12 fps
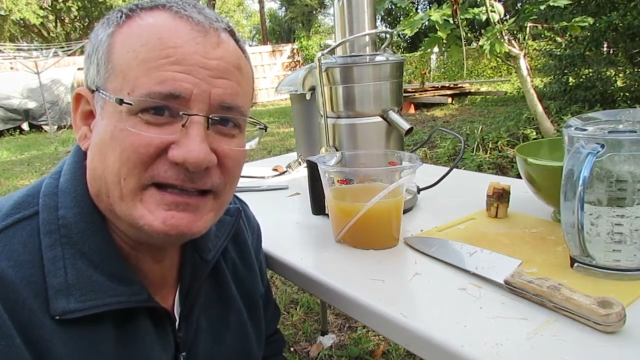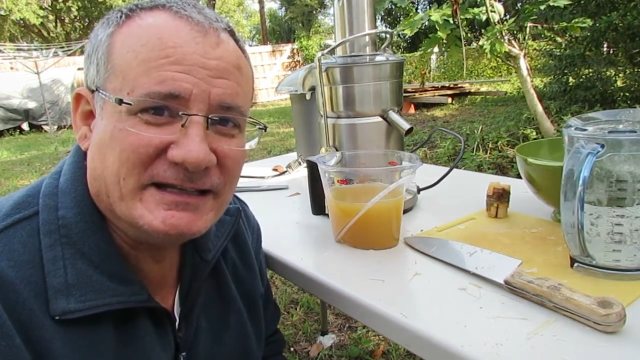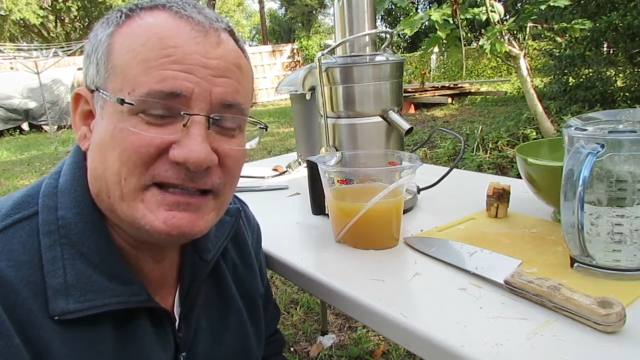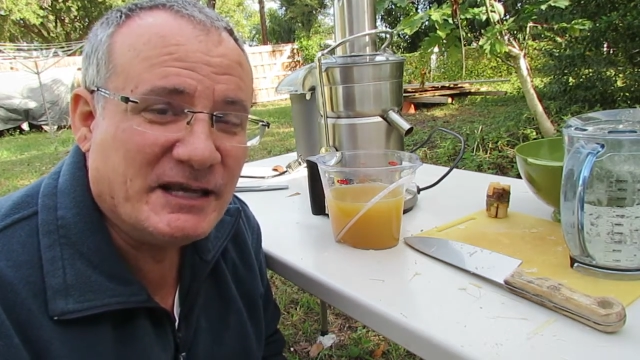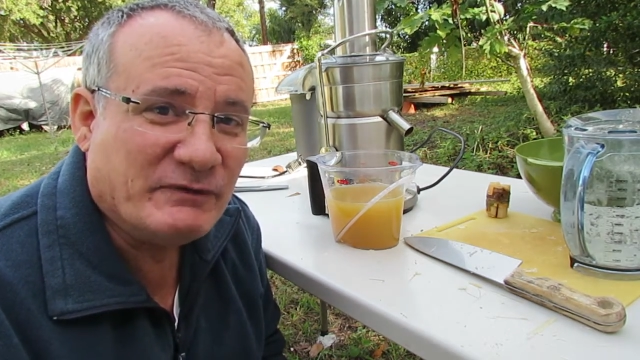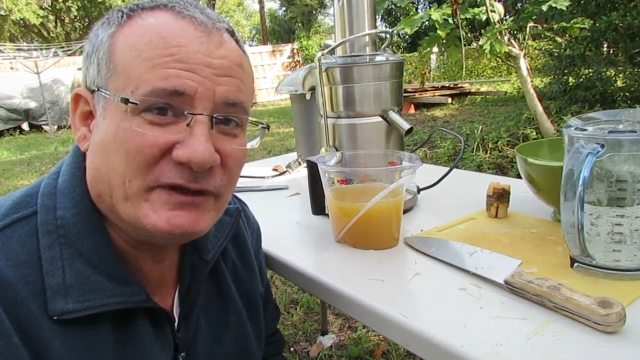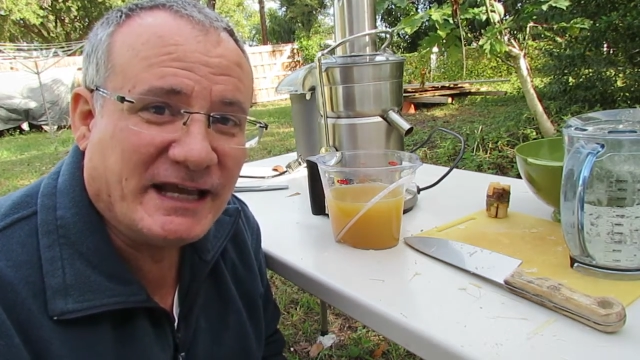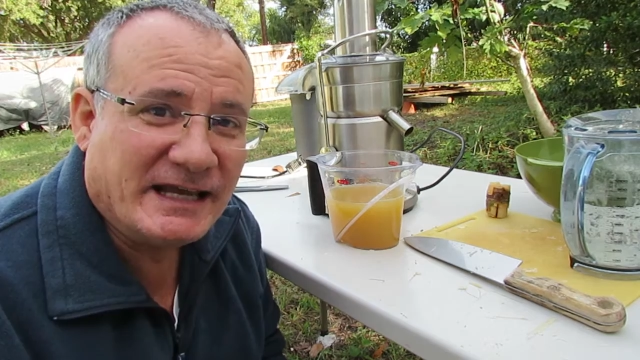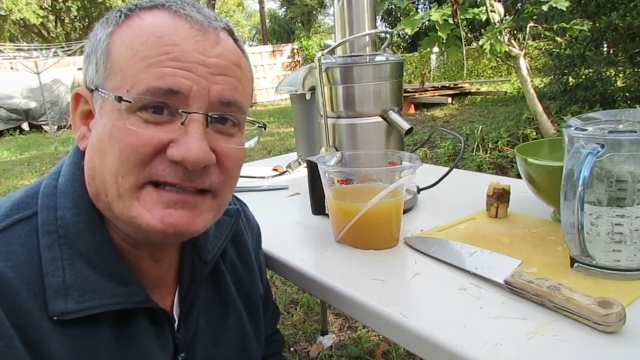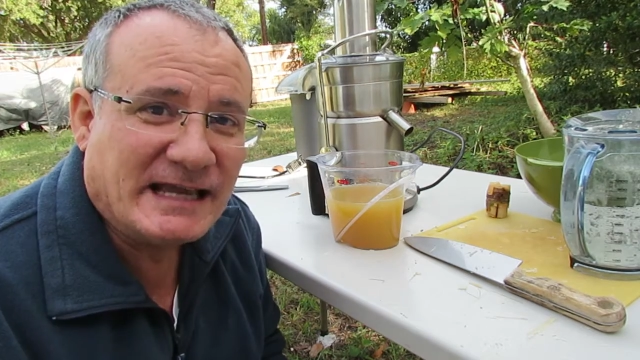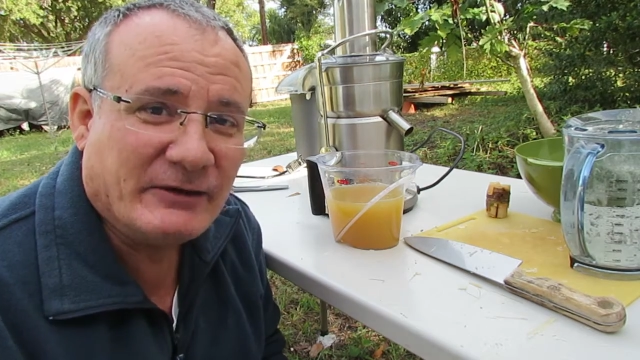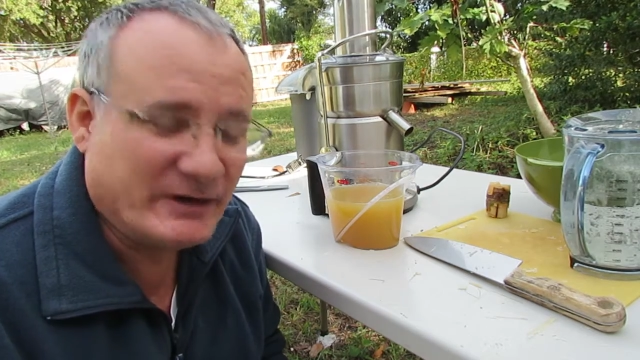see if it
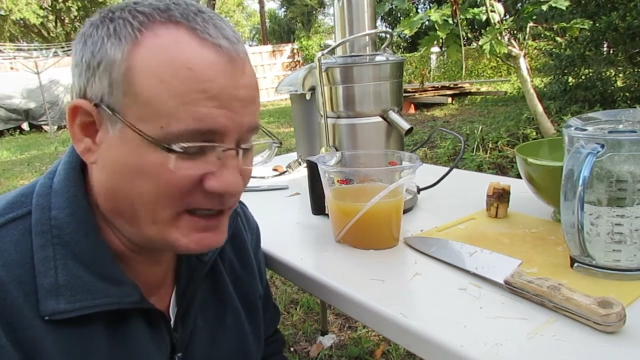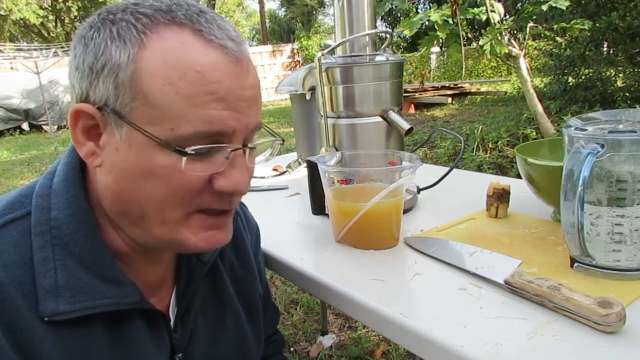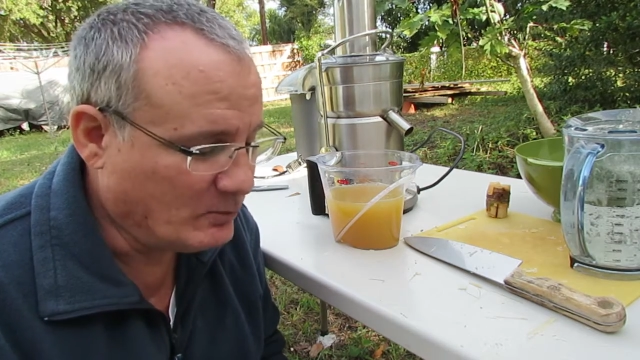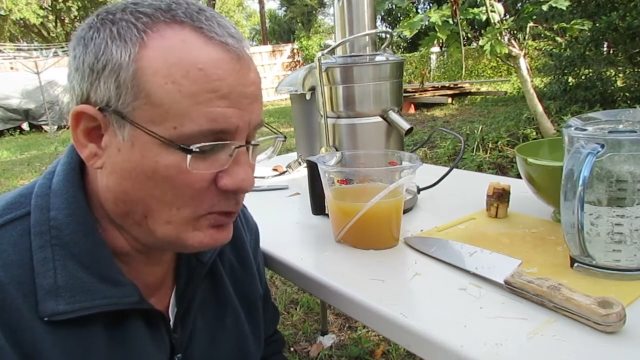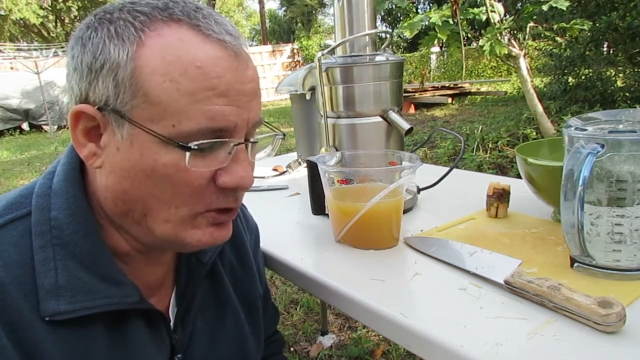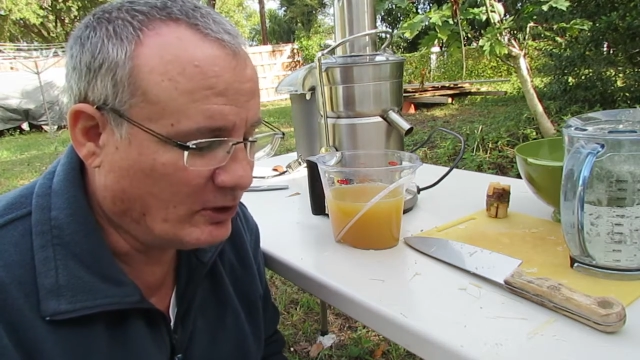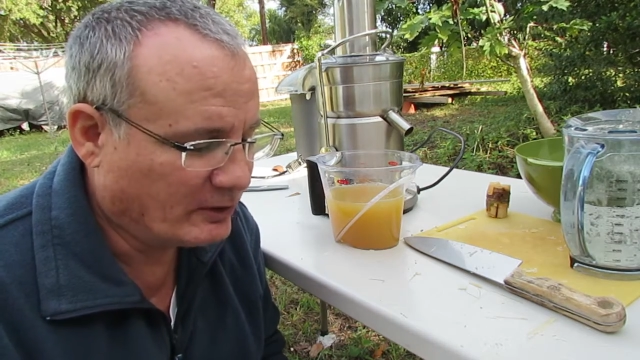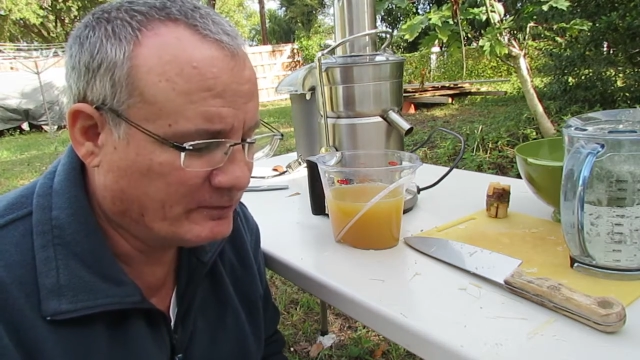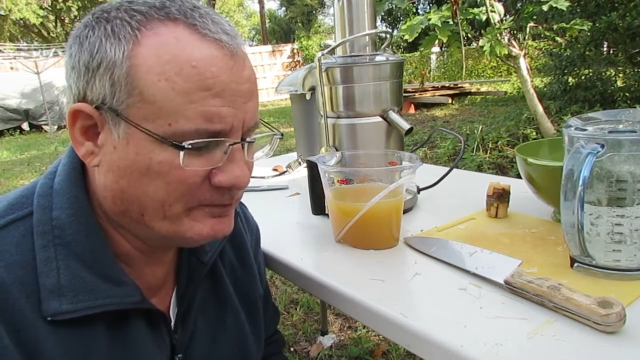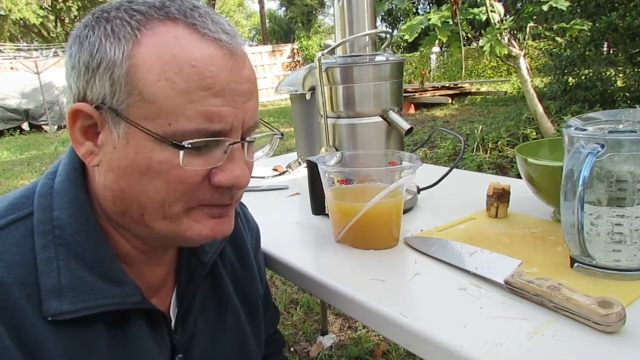takes out any more.